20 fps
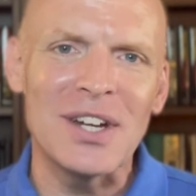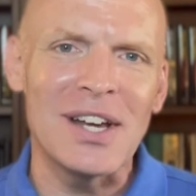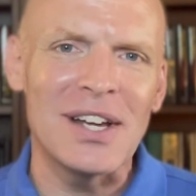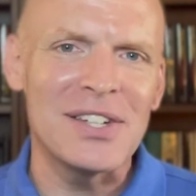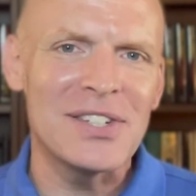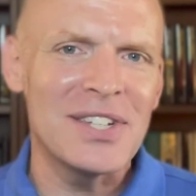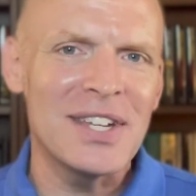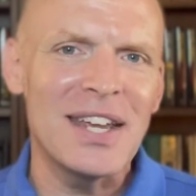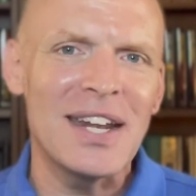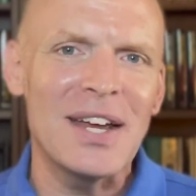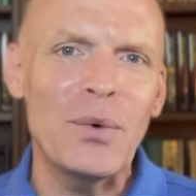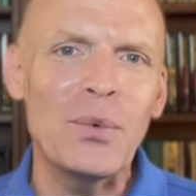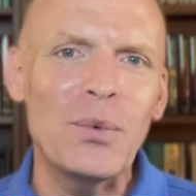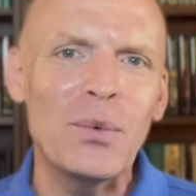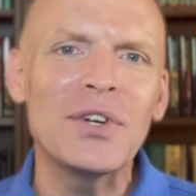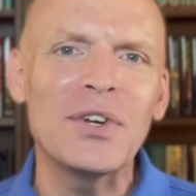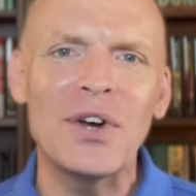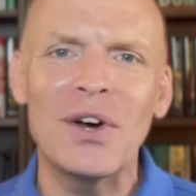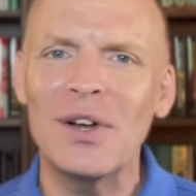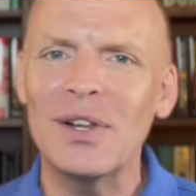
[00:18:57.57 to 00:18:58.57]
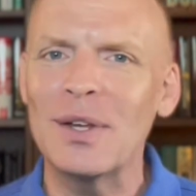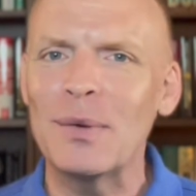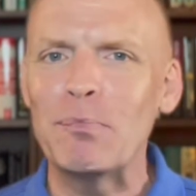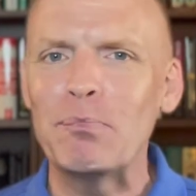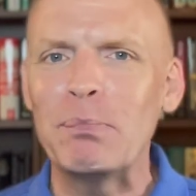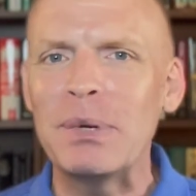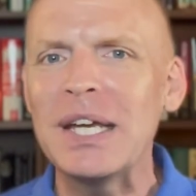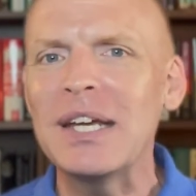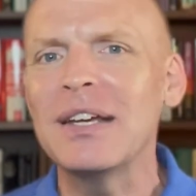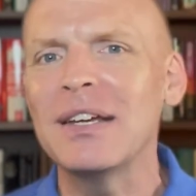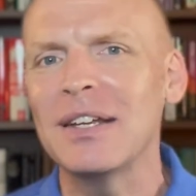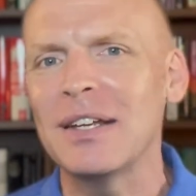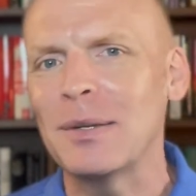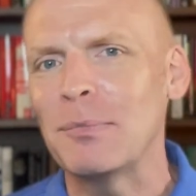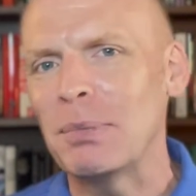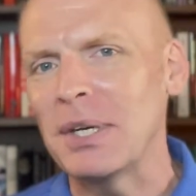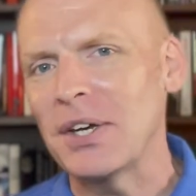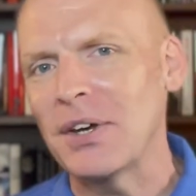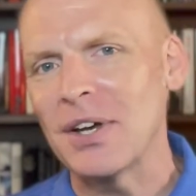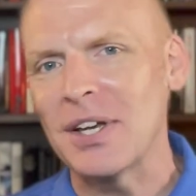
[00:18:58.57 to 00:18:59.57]
I said I wouldn't call him bigoted
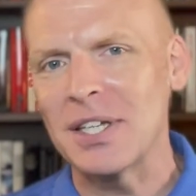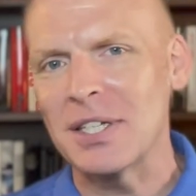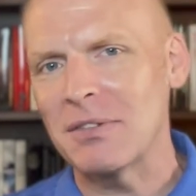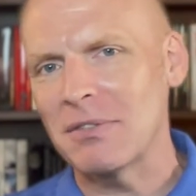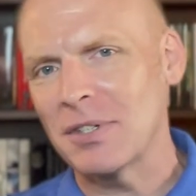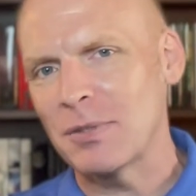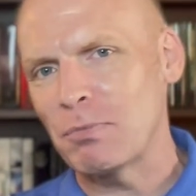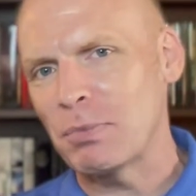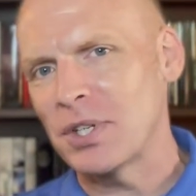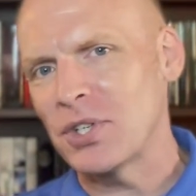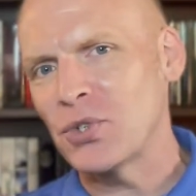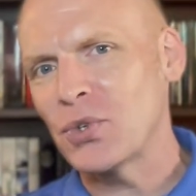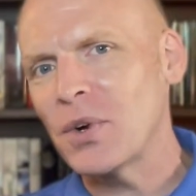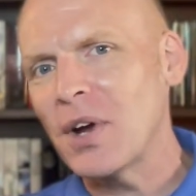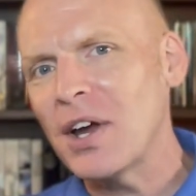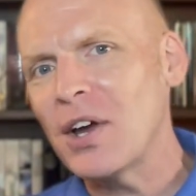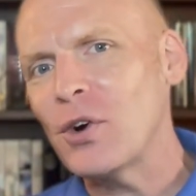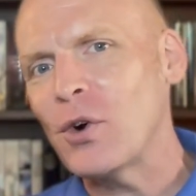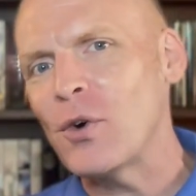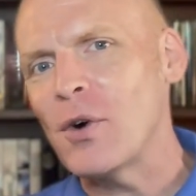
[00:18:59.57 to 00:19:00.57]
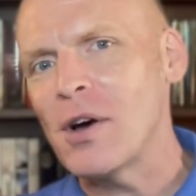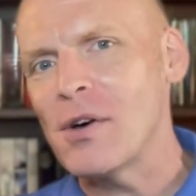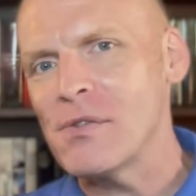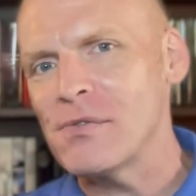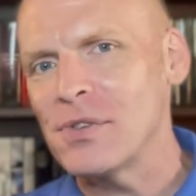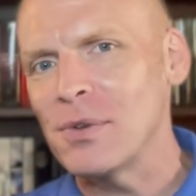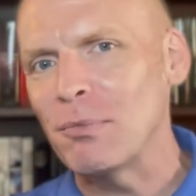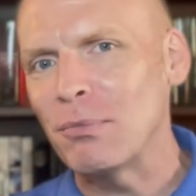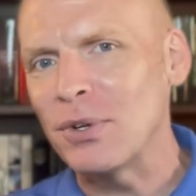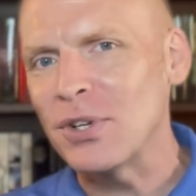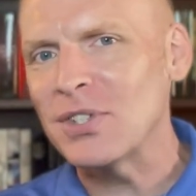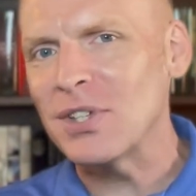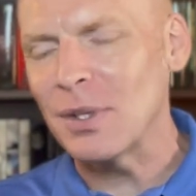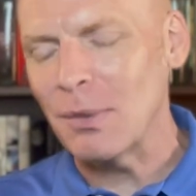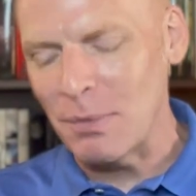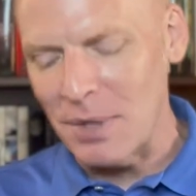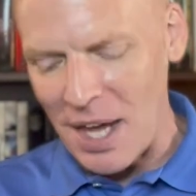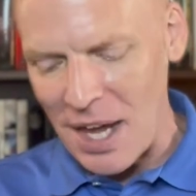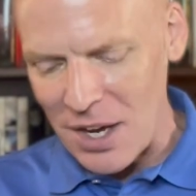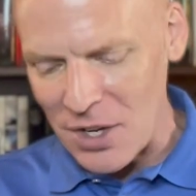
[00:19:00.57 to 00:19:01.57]
because of his portrayal of the
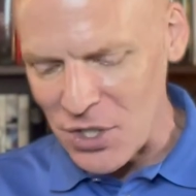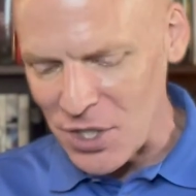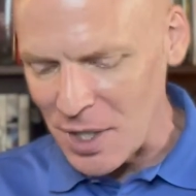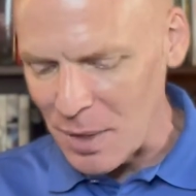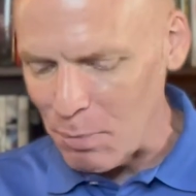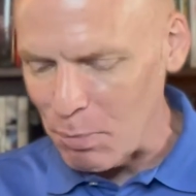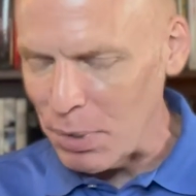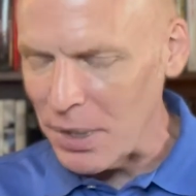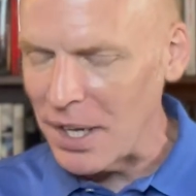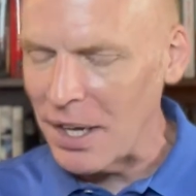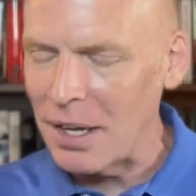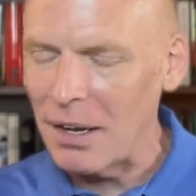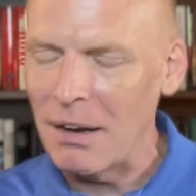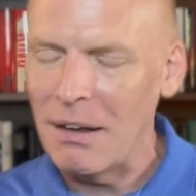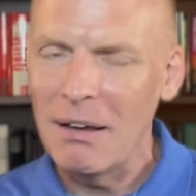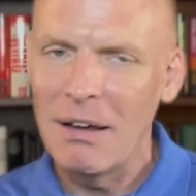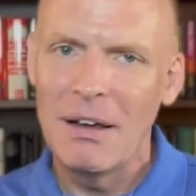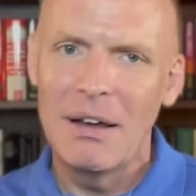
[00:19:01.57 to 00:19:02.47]
Muslim nation, but